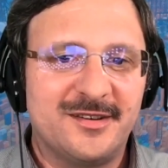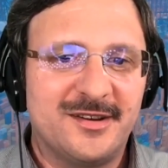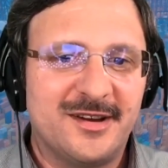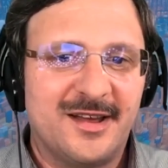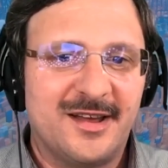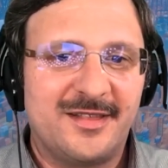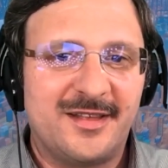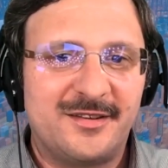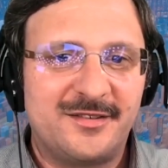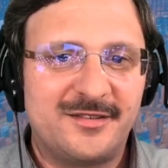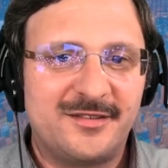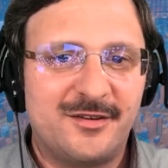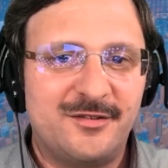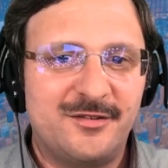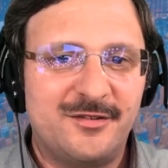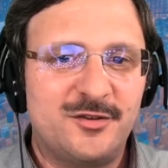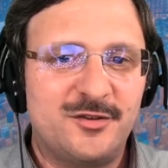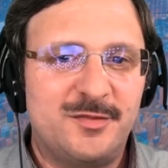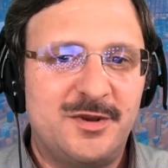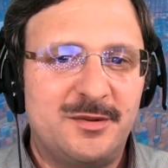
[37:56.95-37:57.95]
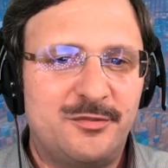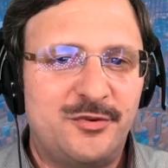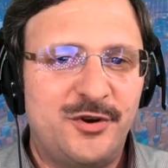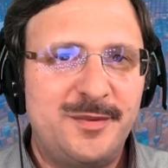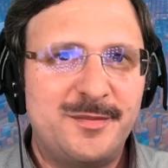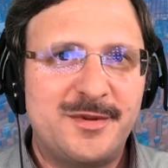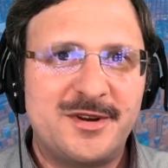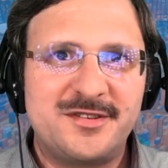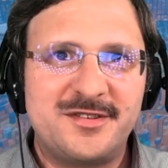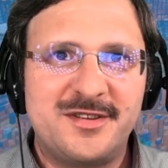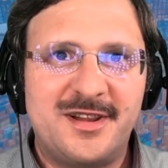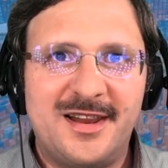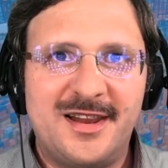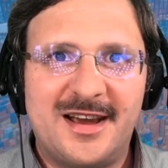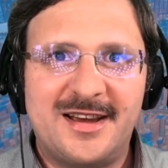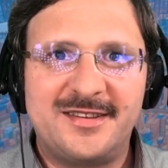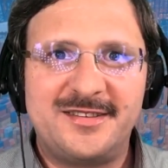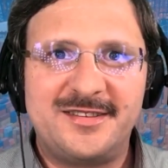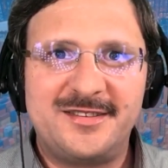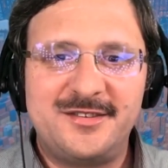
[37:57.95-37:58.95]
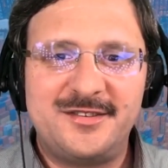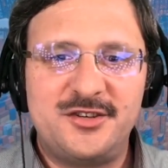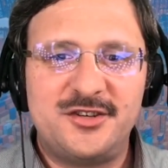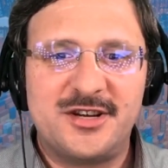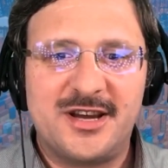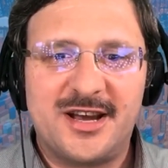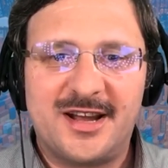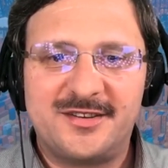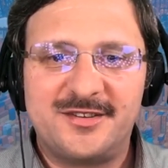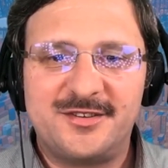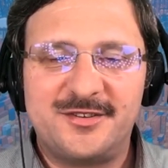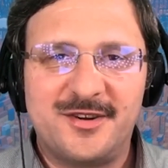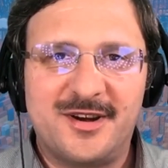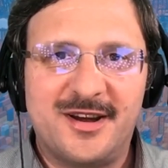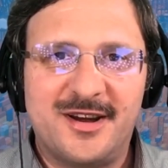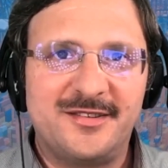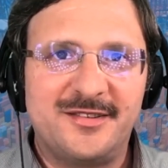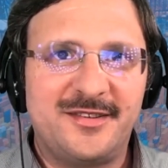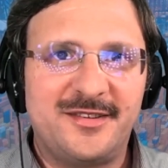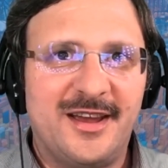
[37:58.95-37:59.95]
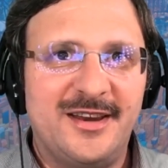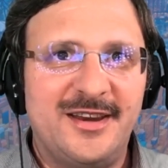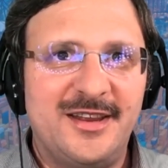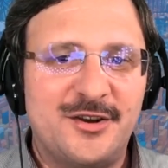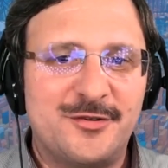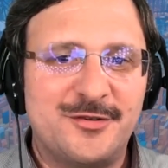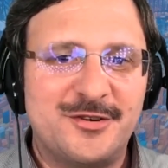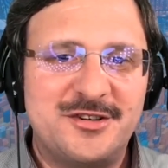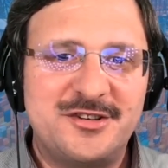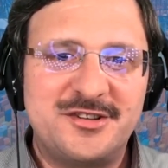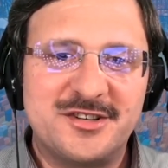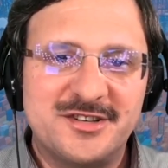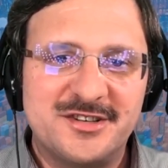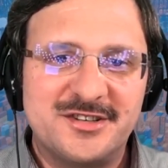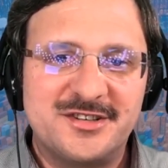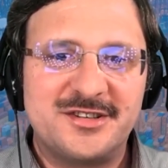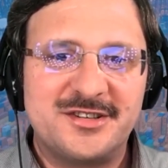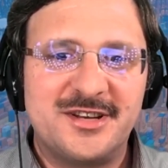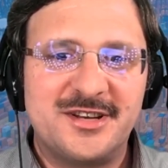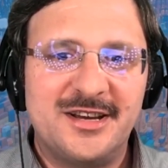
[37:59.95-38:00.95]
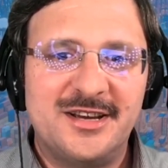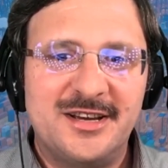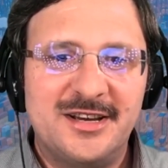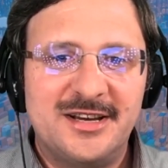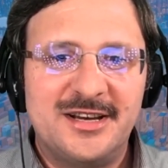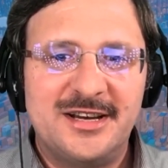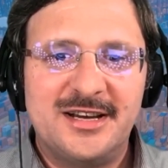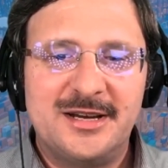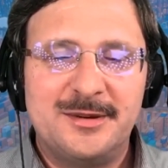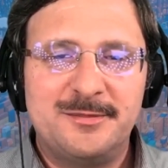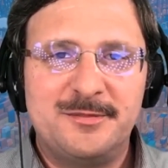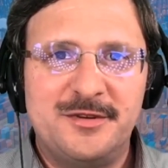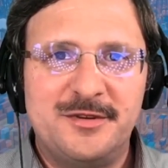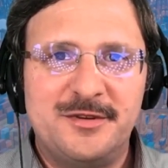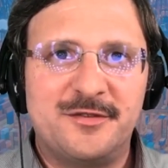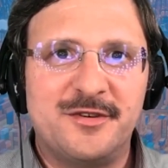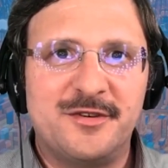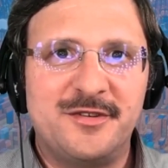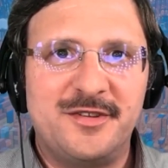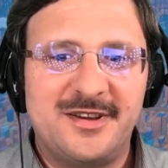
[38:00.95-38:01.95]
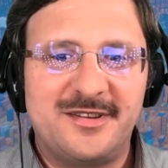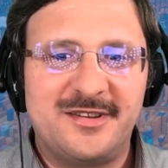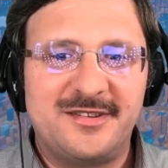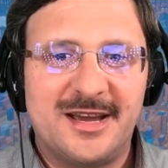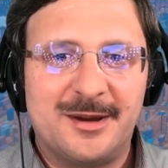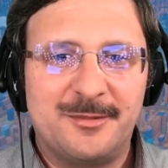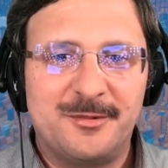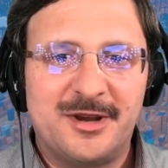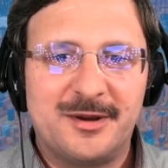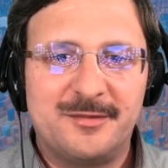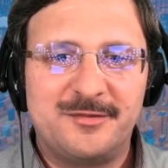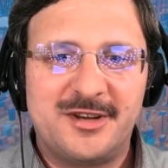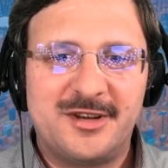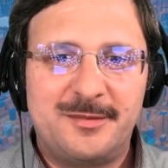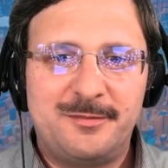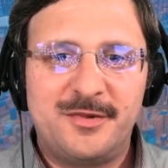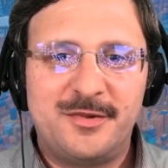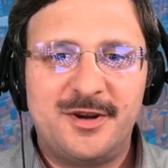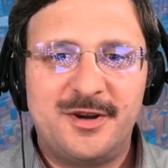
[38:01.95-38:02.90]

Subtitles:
And that's going to be pretty much the last chance to ask any questions before the exam comes up.